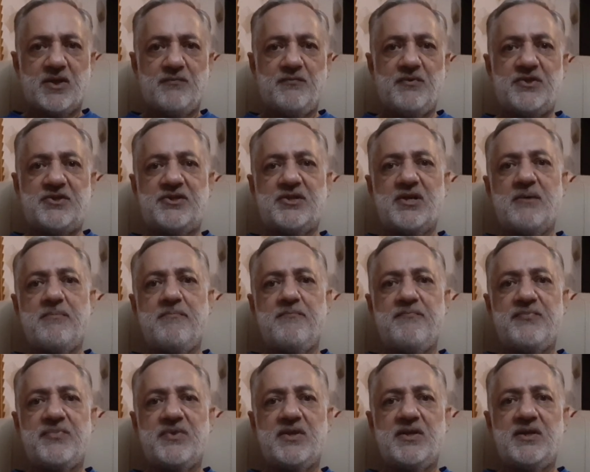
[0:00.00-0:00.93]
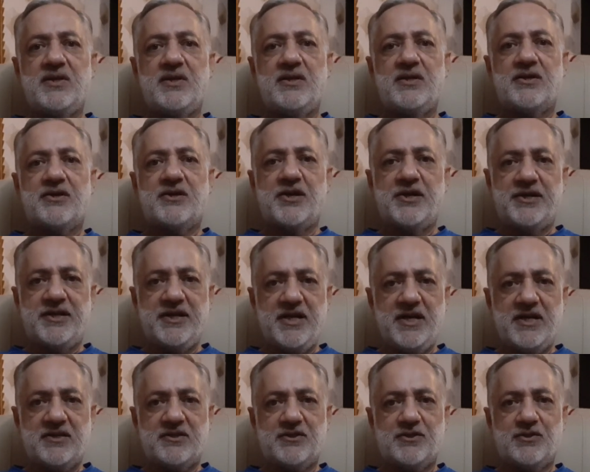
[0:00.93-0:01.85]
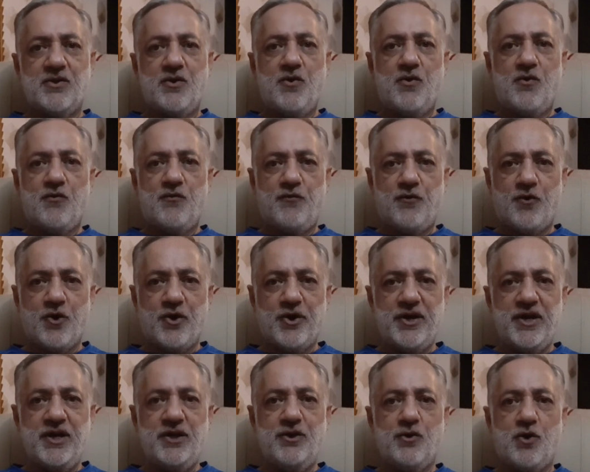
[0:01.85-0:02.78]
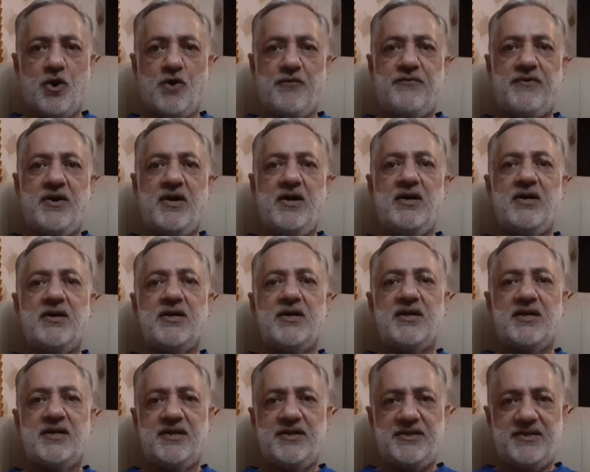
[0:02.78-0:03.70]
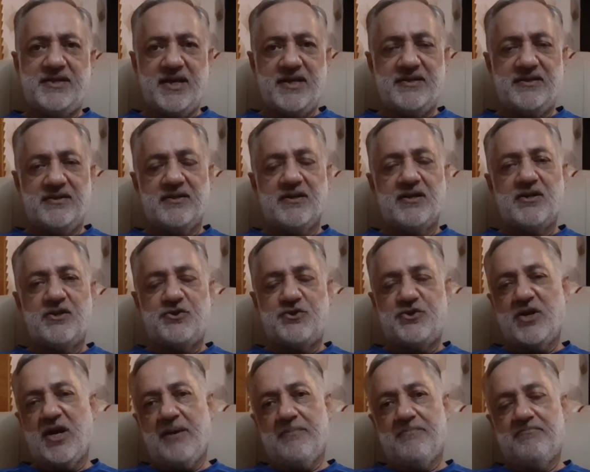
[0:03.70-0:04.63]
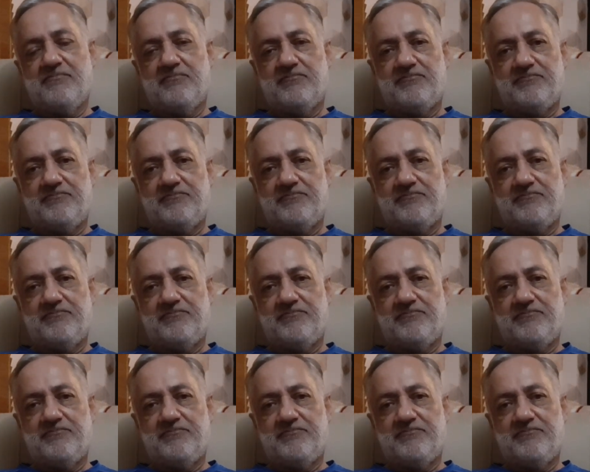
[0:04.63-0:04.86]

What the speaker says: with some critics warning of a debt trap.